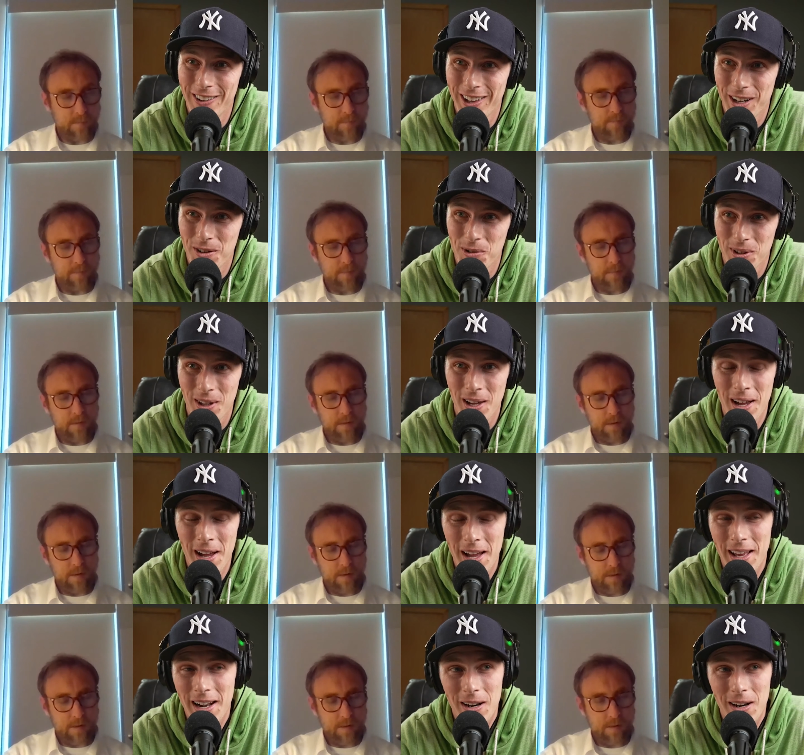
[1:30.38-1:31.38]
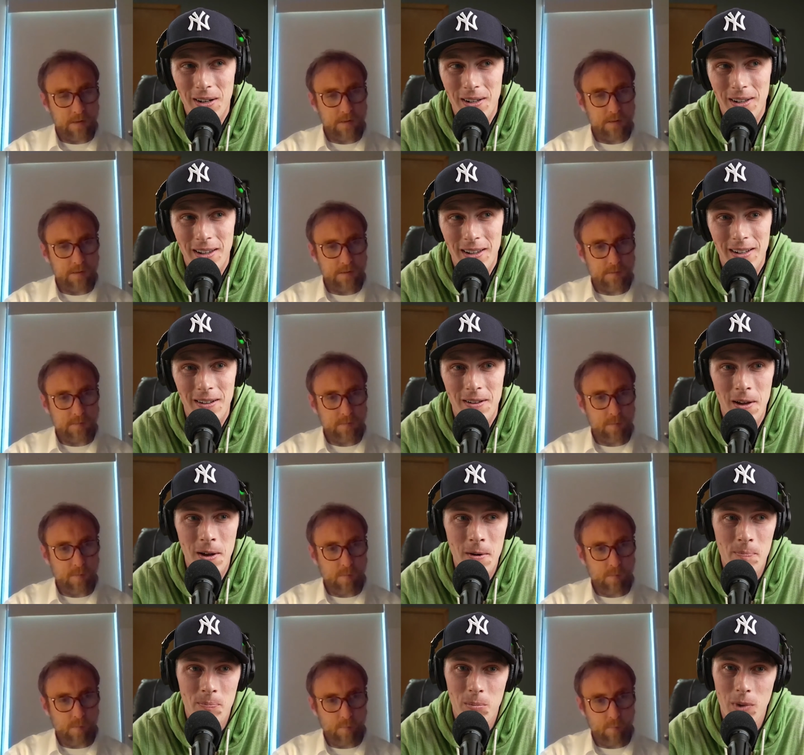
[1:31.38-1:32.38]
Speaker 1: know, like with and I don't and
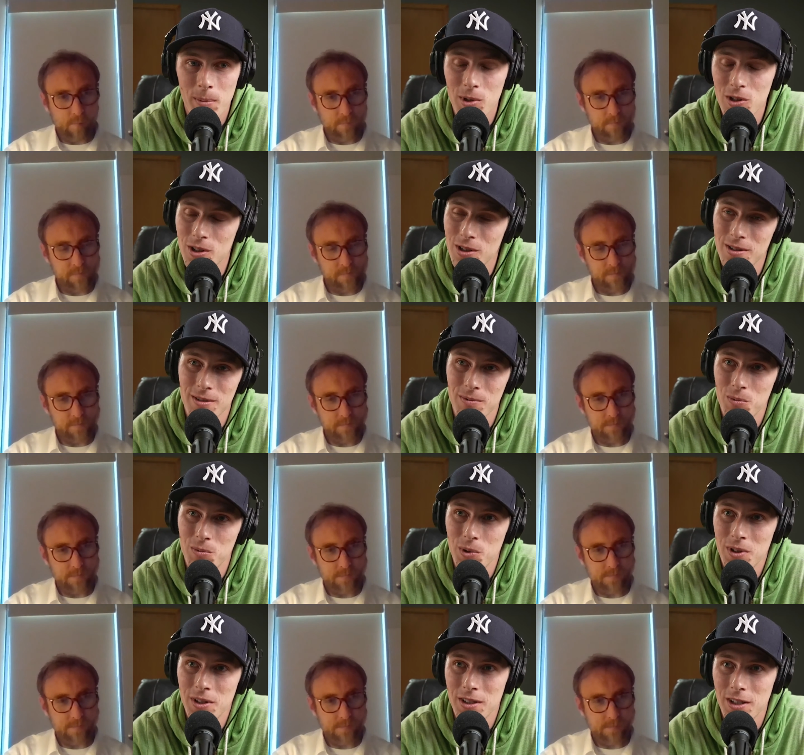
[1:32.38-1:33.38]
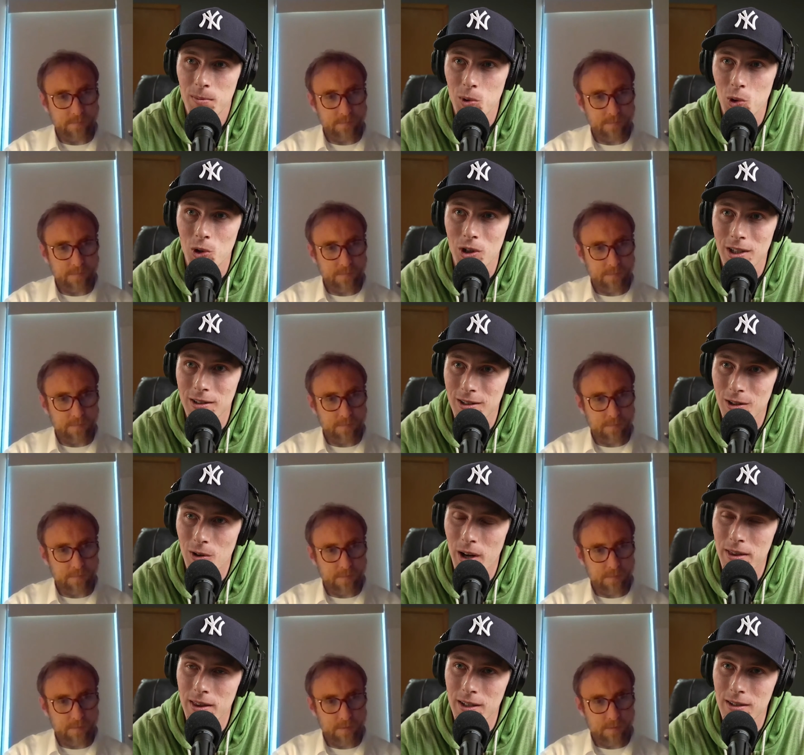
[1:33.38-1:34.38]
maybe it's just within the community. You
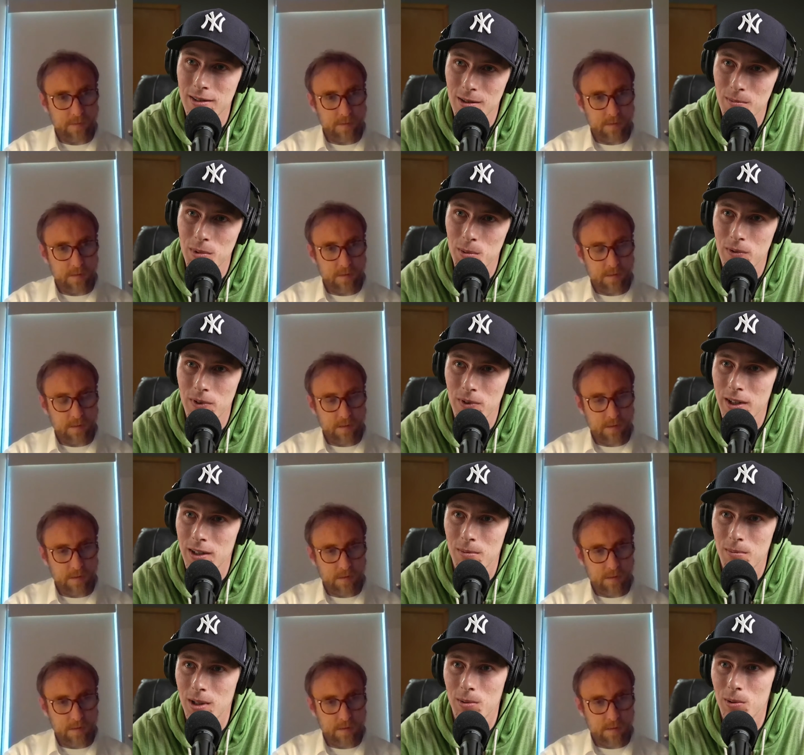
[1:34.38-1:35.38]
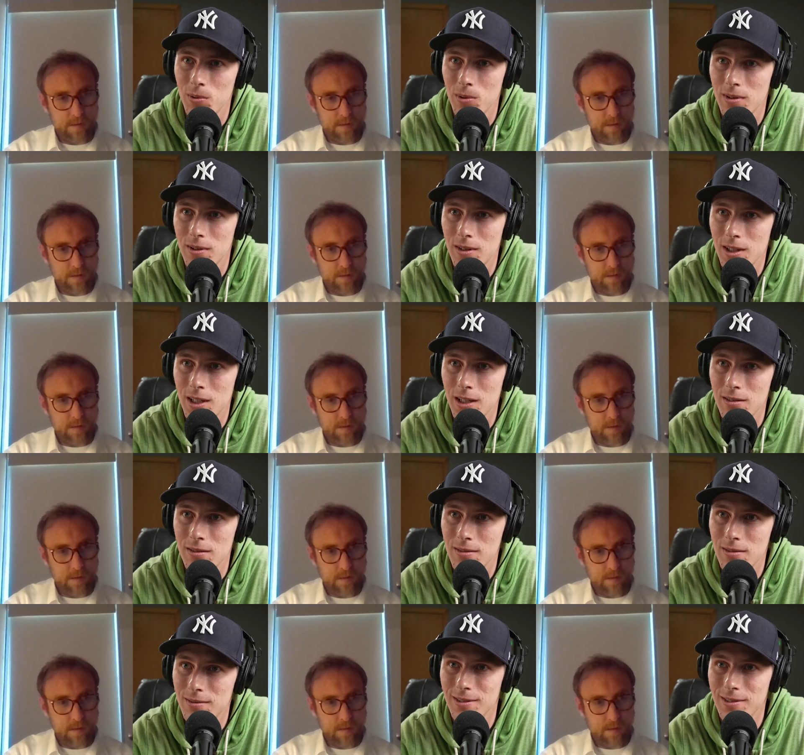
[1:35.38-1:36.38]
know, I think some people find it maybe with
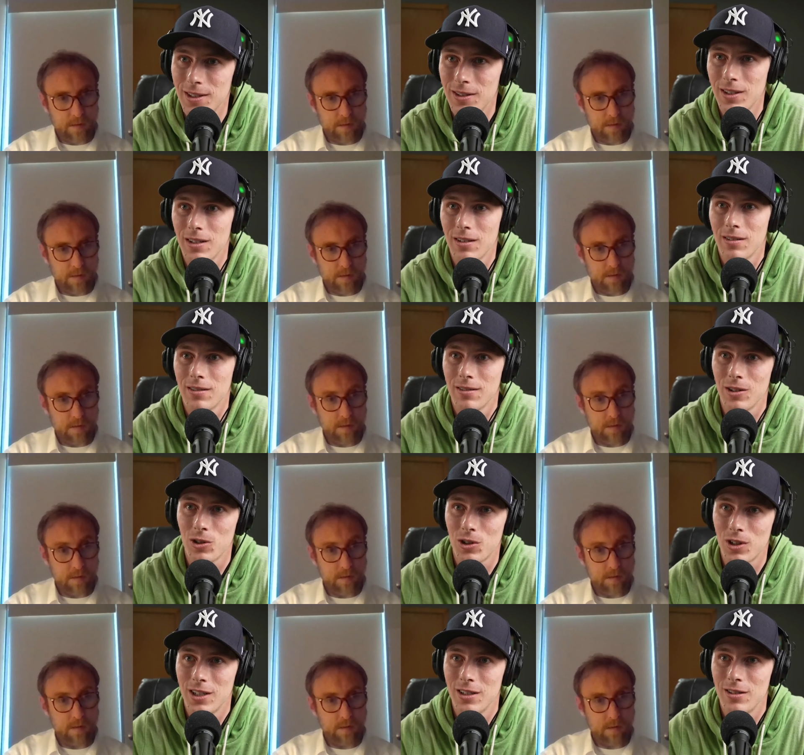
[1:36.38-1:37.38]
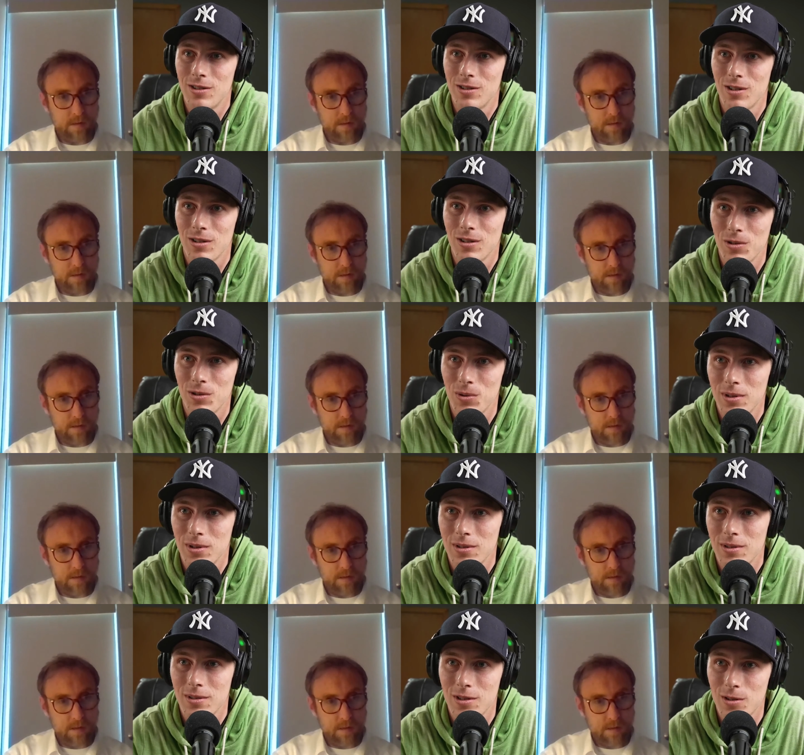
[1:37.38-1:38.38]
kids, and their and their kids start
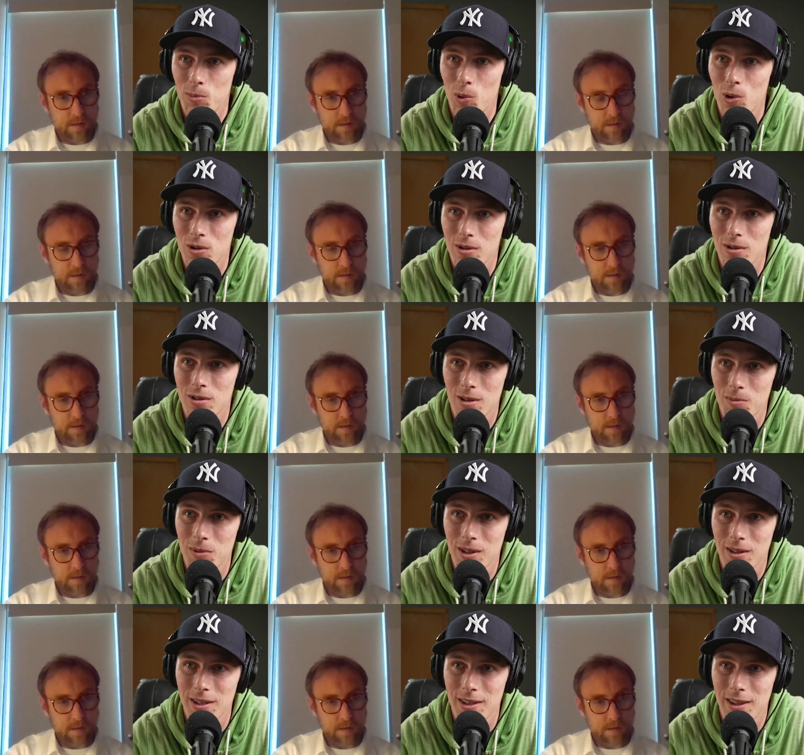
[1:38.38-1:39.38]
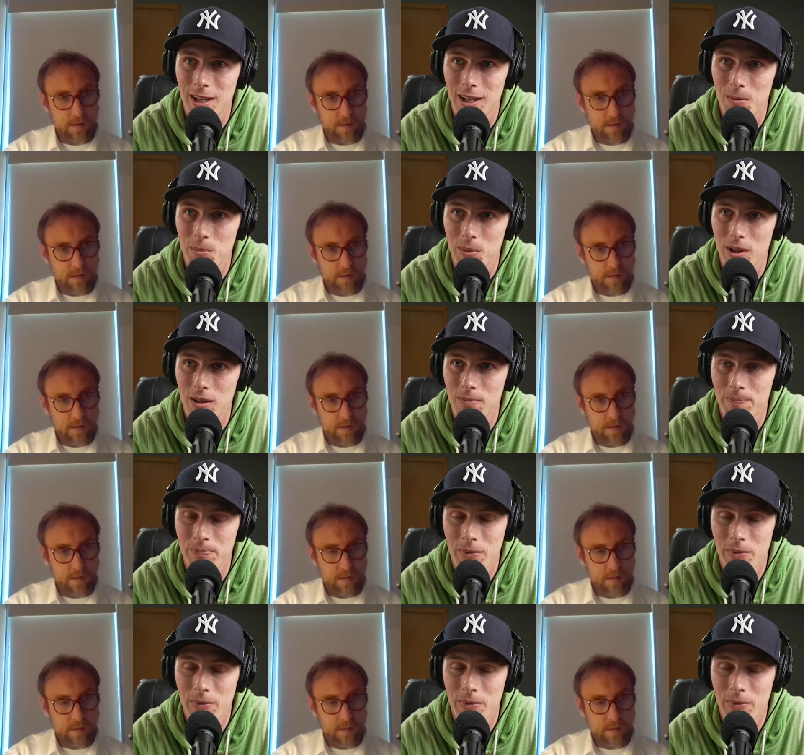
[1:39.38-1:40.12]
doing sports or something like that. But